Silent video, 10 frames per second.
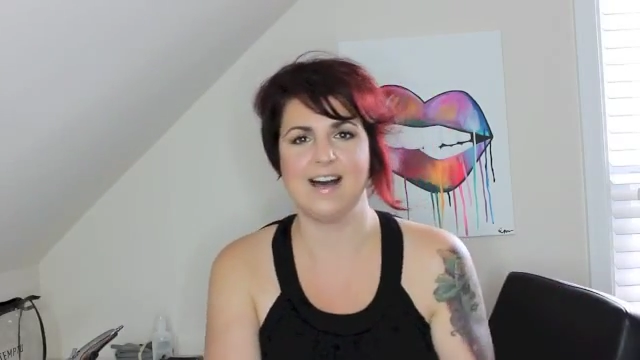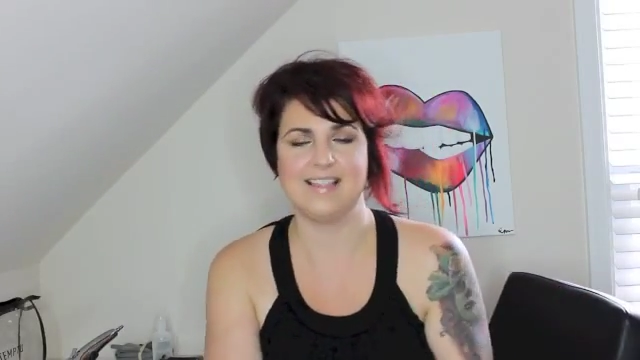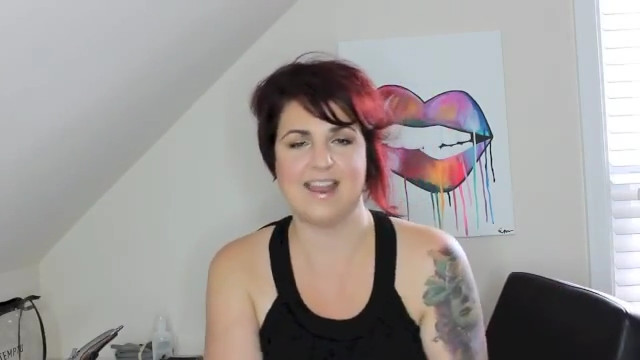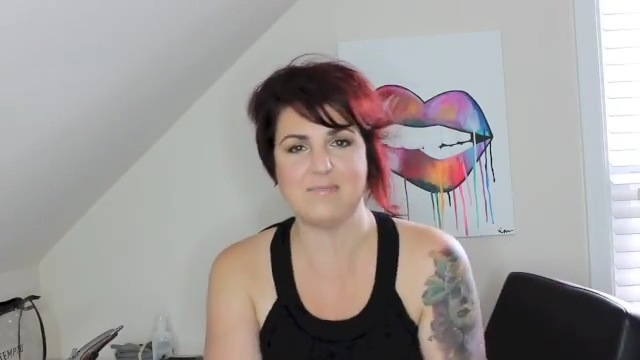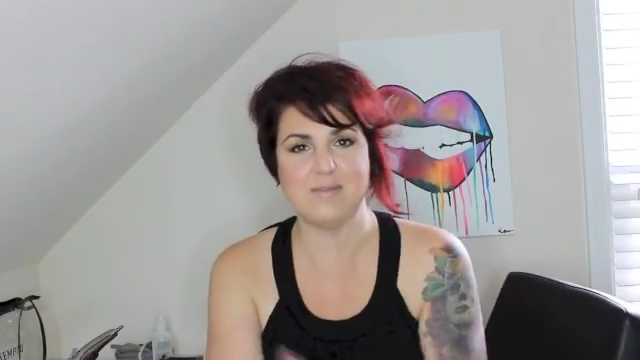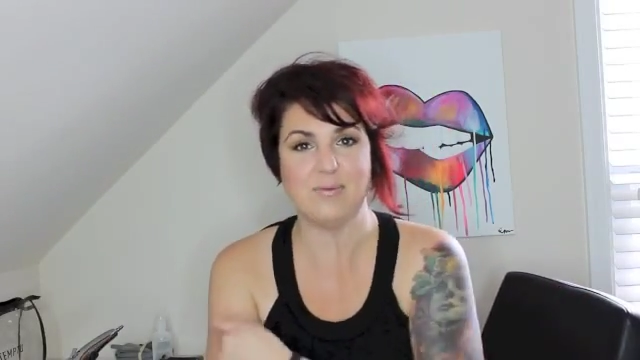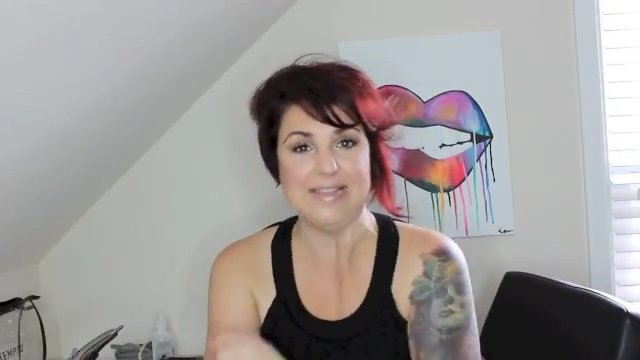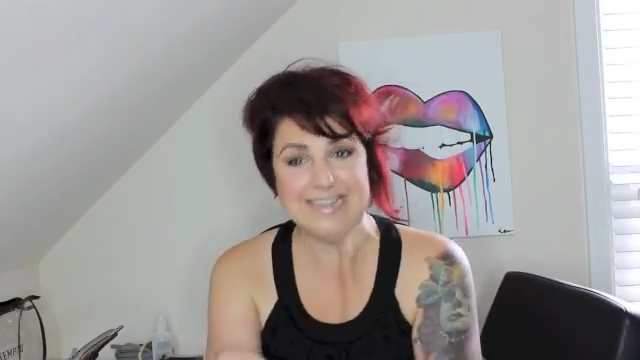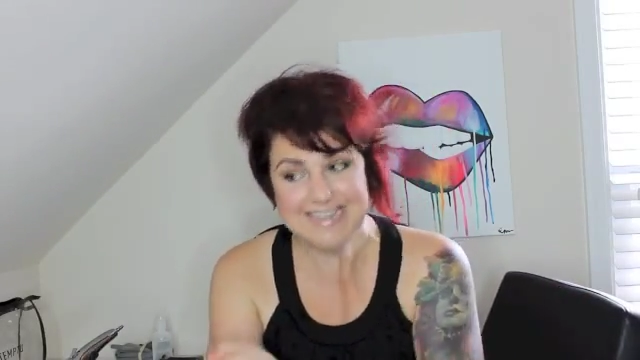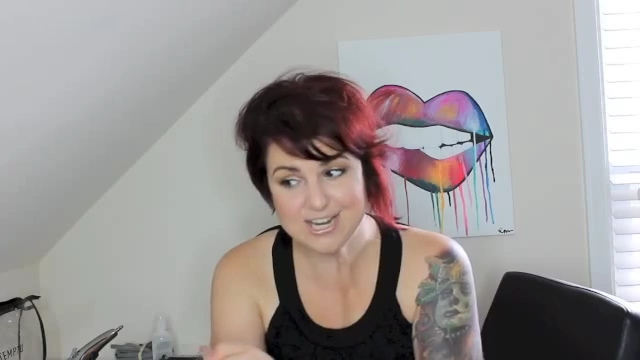a lot of people
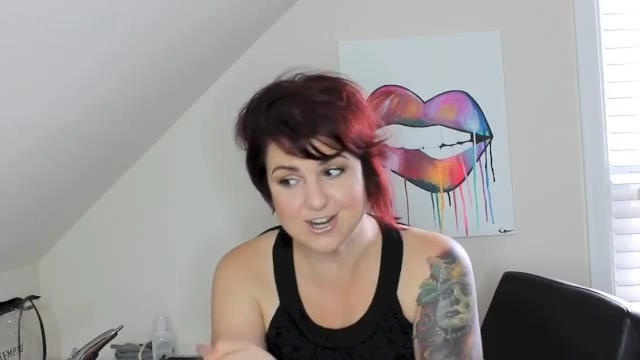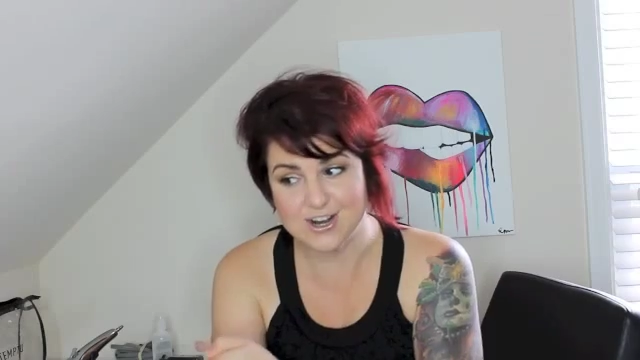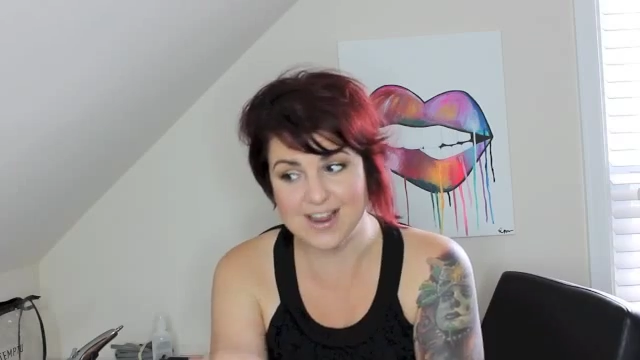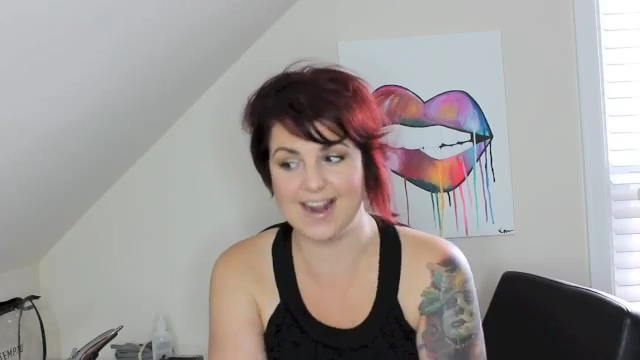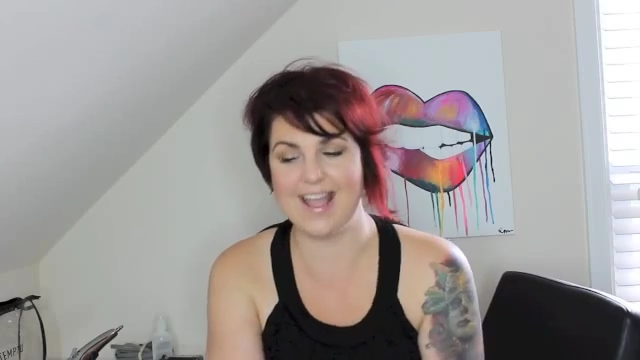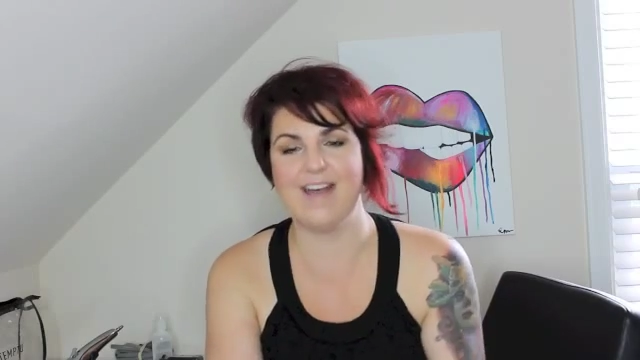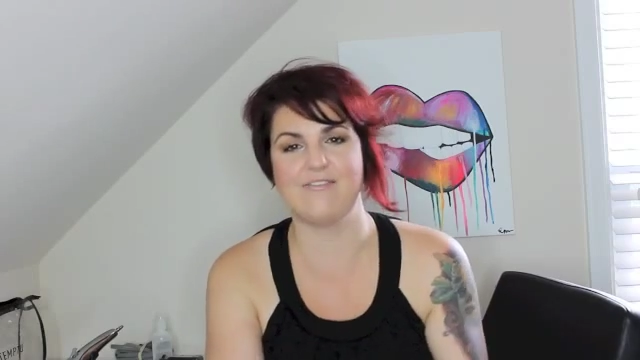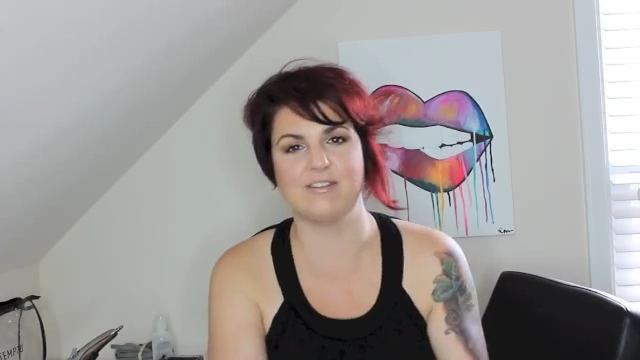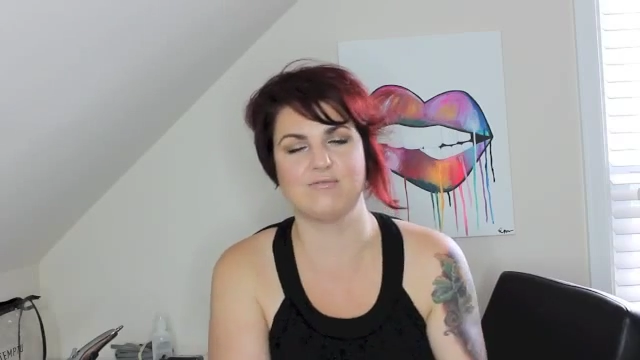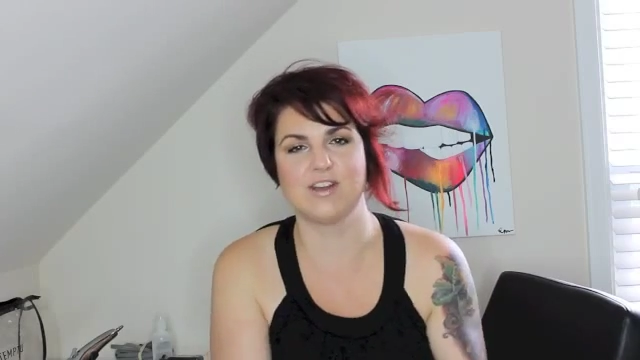in here and I
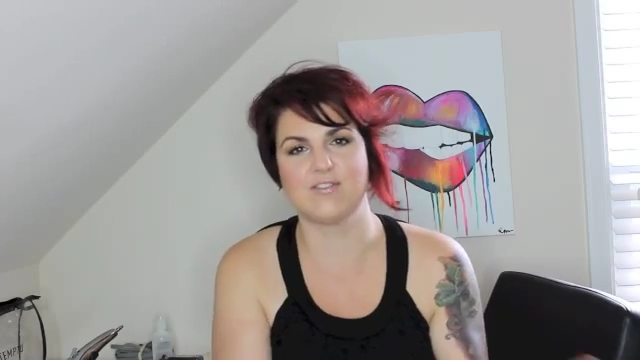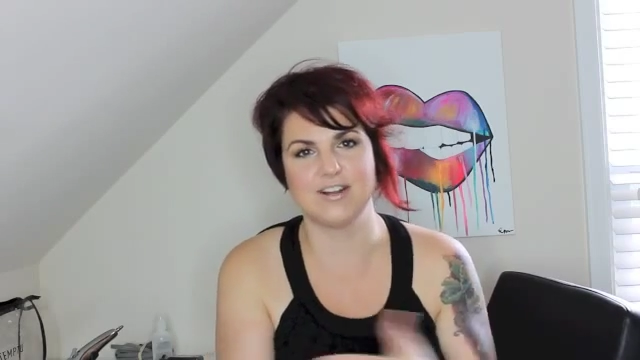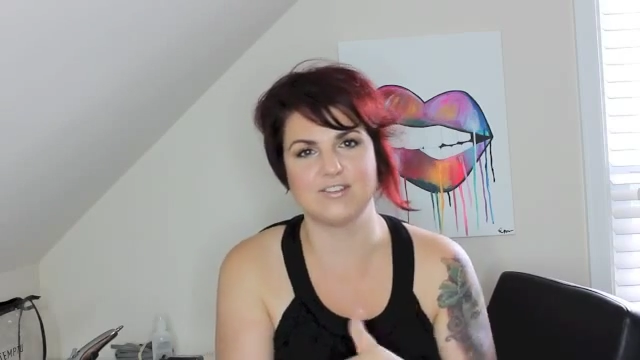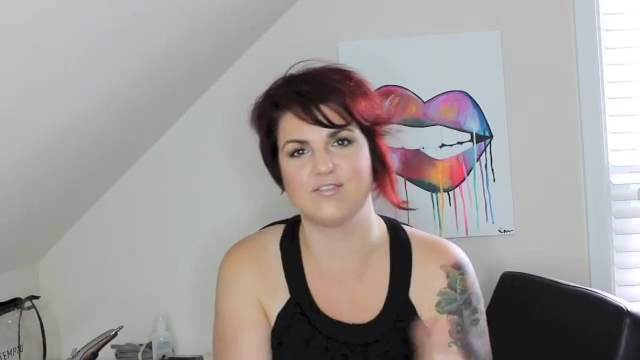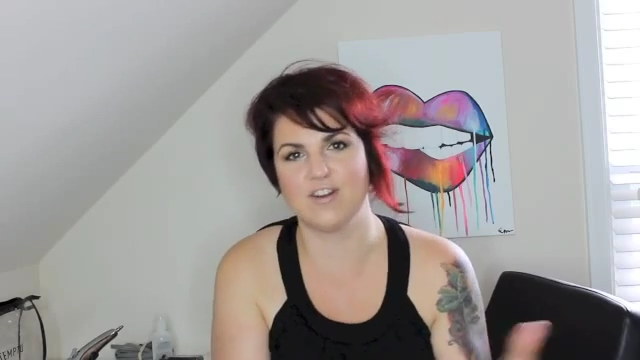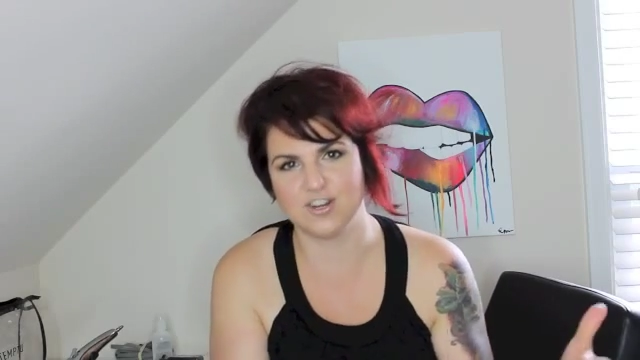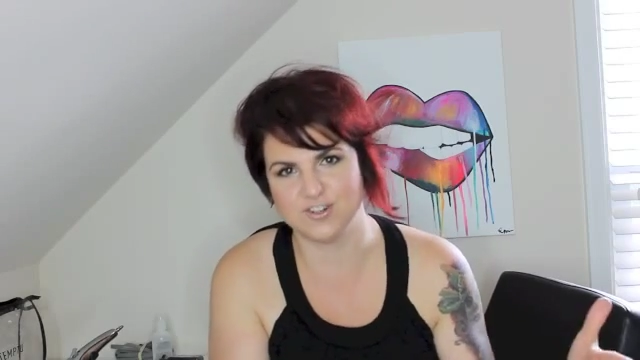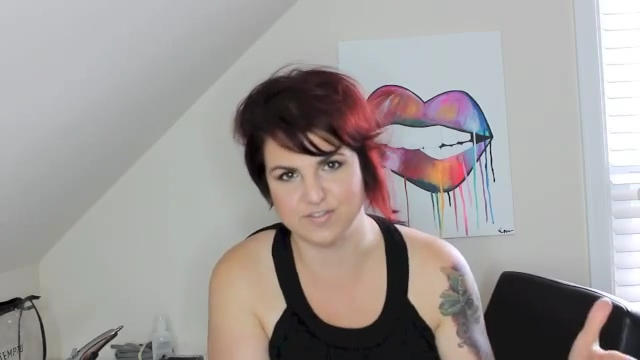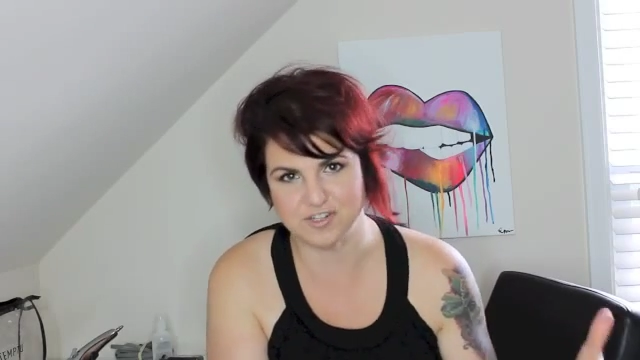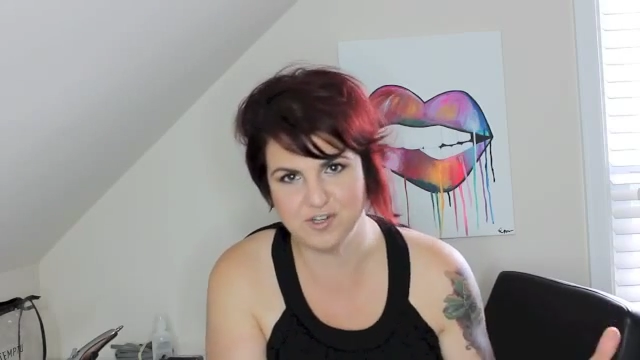haven't rearranged the
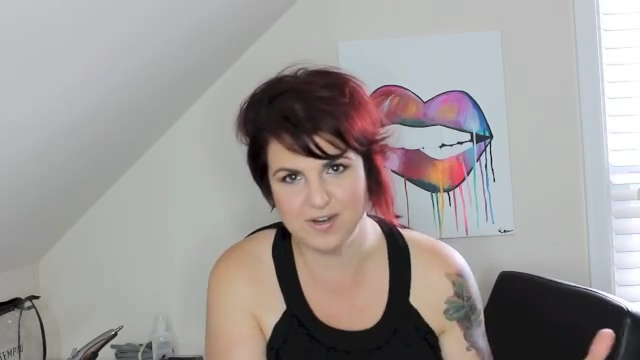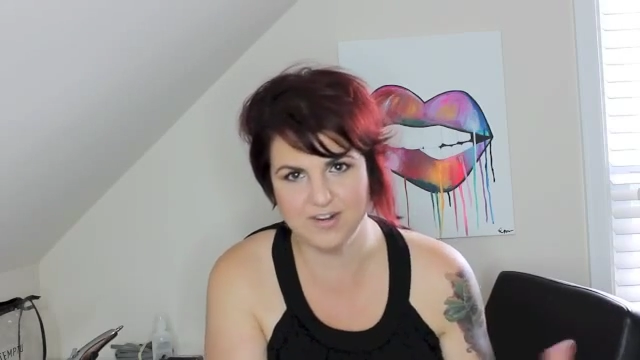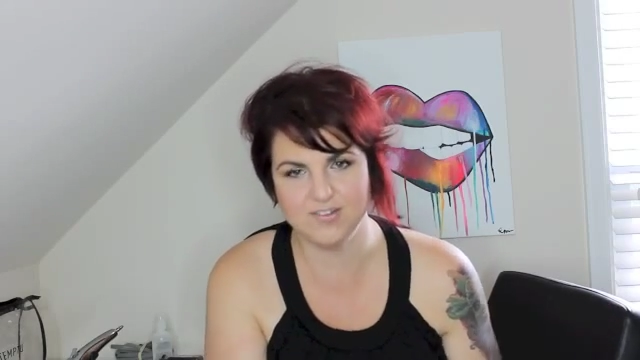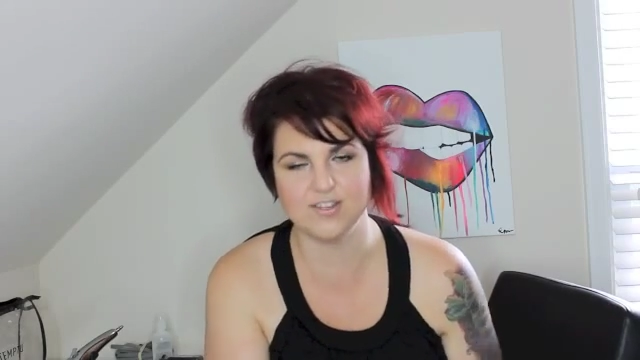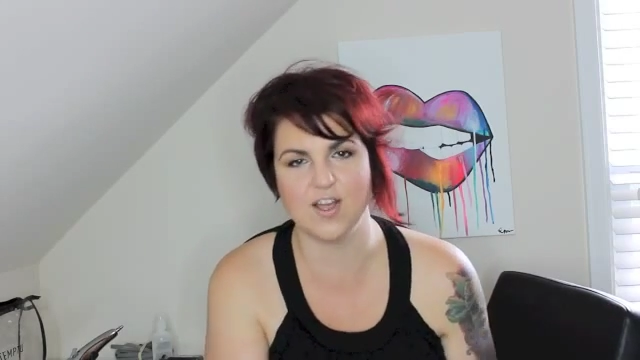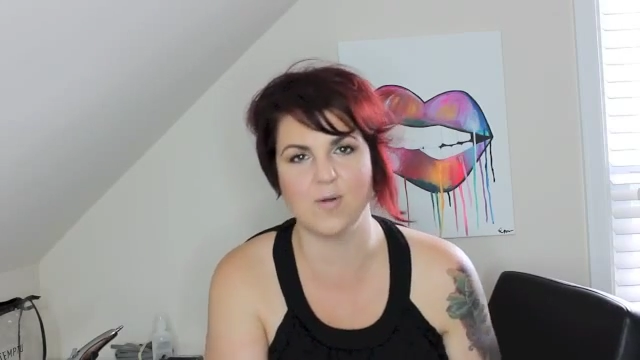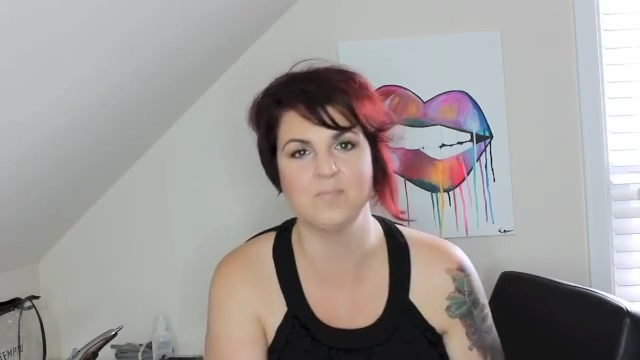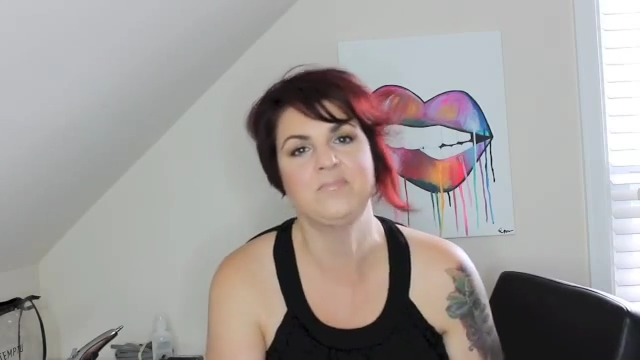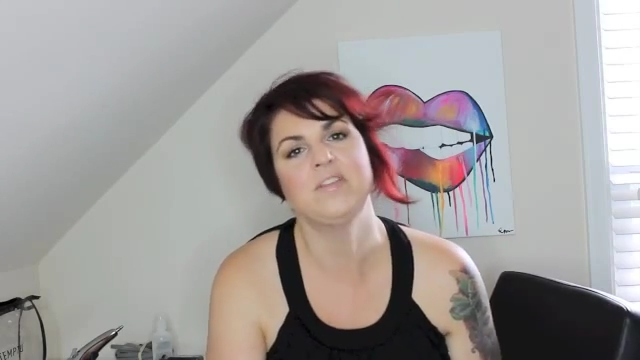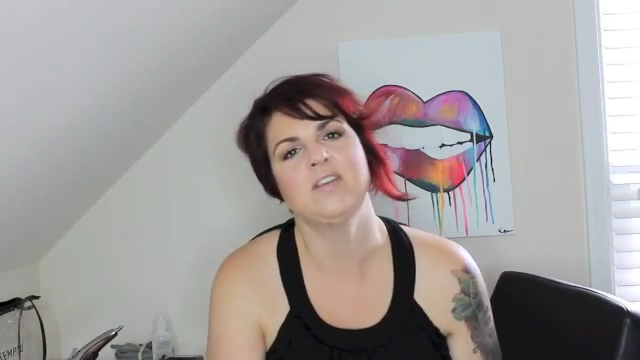furniture for shooting, so